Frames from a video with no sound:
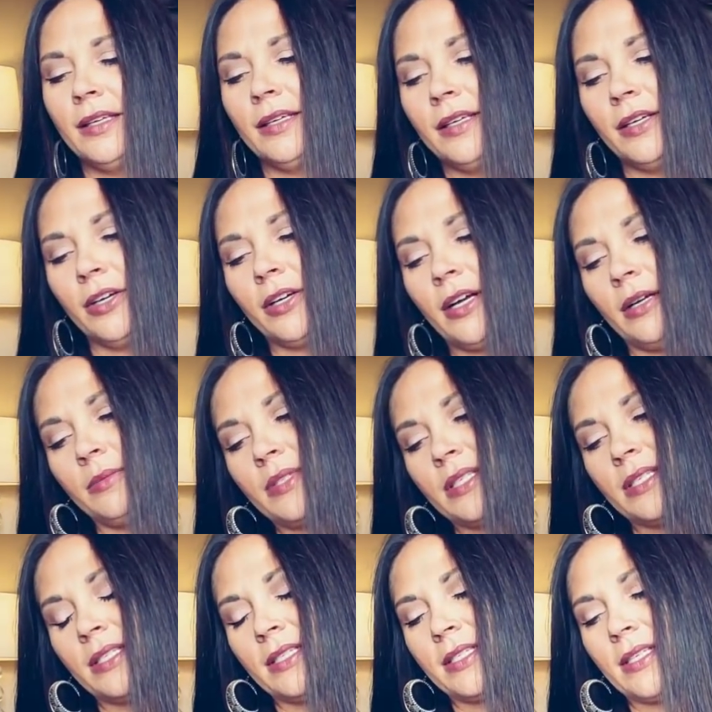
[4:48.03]
here
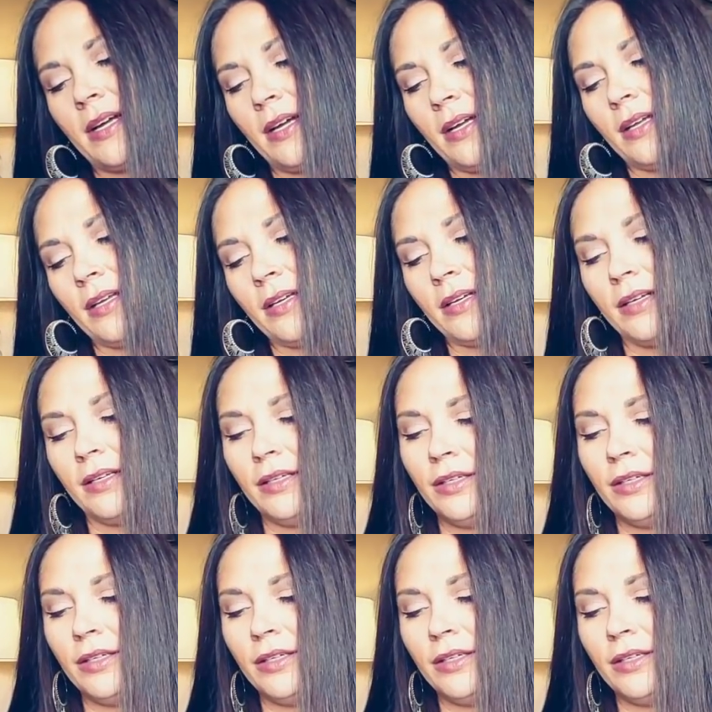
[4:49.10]
comes the sun,